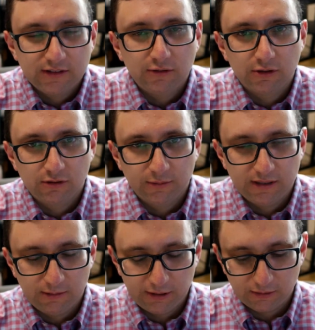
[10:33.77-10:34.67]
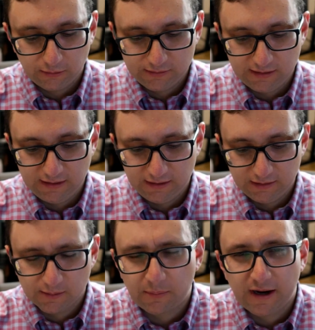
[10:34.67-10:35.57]
Things that you can do with 10-week-olds
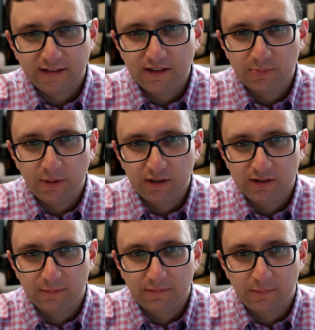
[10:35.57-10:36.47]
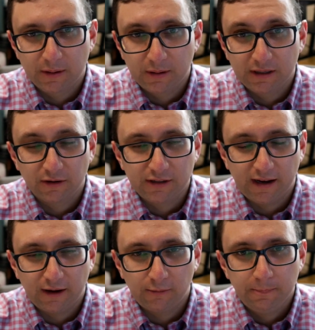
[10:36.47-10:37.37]
is practice putting
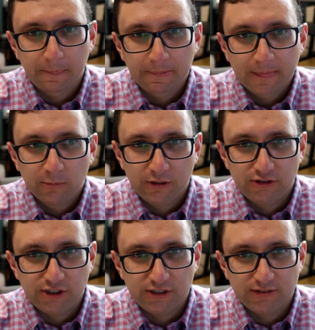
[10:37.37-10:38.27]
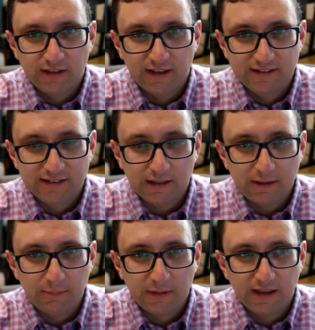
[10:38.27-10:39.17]
her down when she's
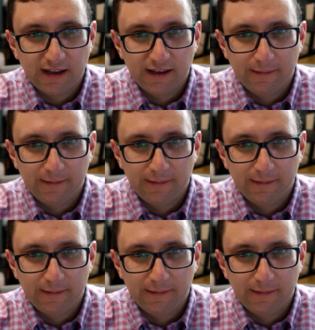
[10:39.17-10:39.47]
asleep,